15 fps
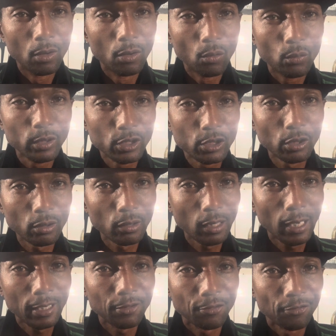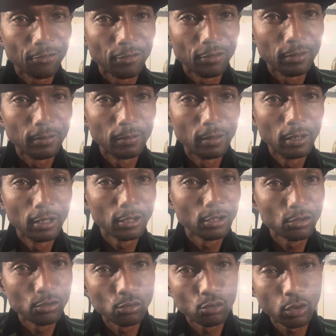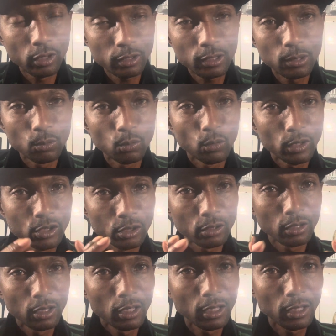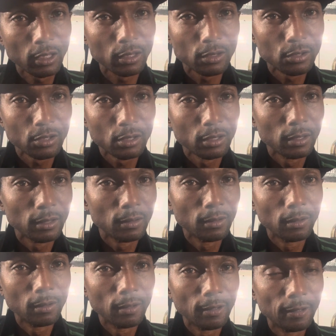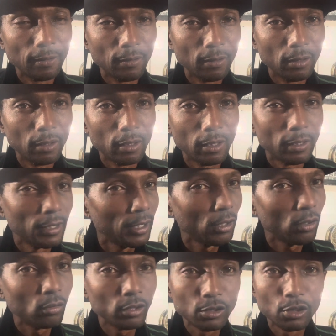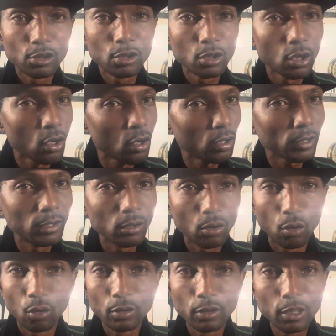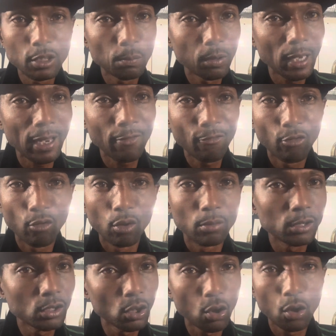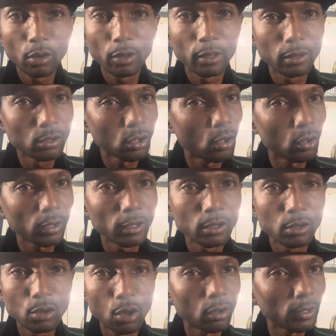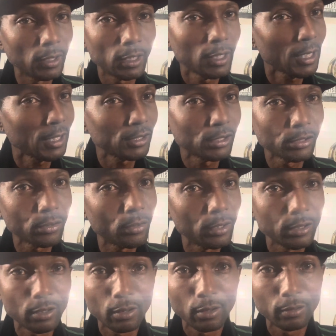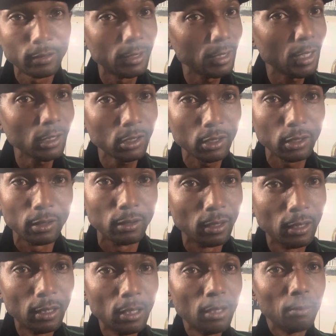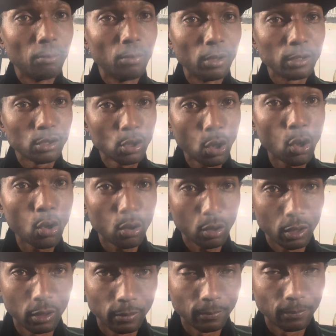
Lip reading: with your life? Could you trust them with your kids? And they only just talking on these platforms. Talking. They're not showing y'all nothing but talk.